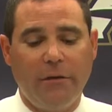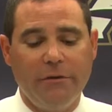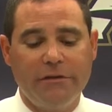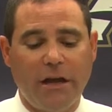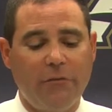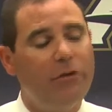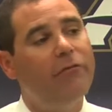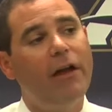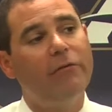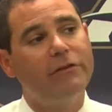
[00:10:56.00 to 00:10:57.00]
He's got a real
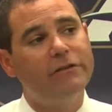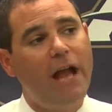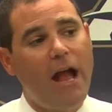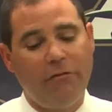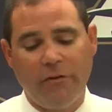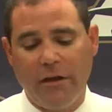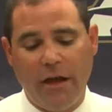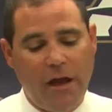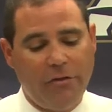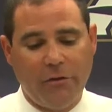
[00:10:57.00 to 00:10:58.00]
veteran staff.
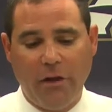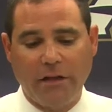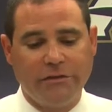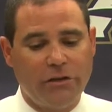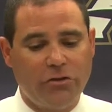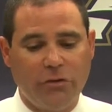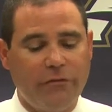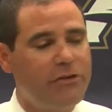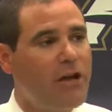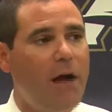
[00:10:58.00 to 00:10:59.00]
I think Ron's done a
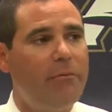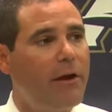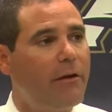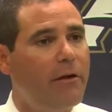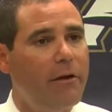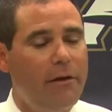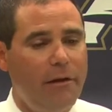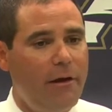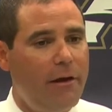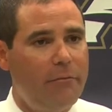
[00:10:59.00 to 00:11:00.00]
terrific job there
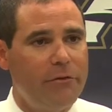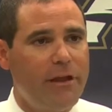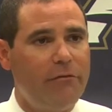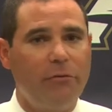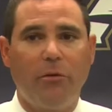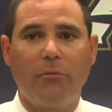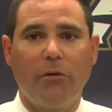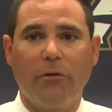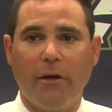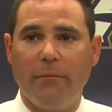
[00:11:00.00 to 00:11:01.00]
with that football
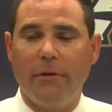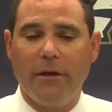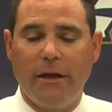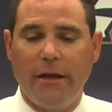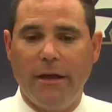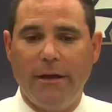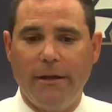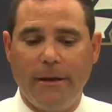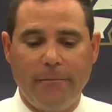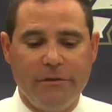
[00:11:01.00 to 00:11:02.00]
program.
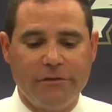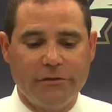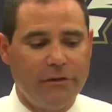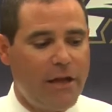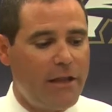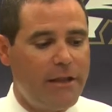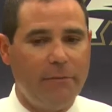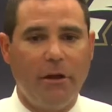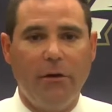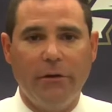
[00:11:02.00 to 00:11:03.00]
And he's certainly got
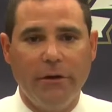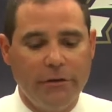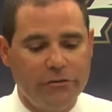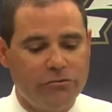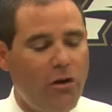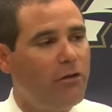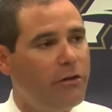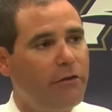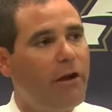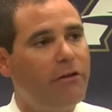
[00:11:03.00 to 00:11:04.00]
them going
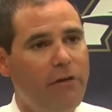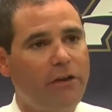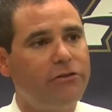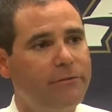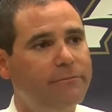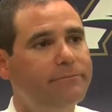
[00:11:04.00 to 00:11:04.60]
strongly in the right direction.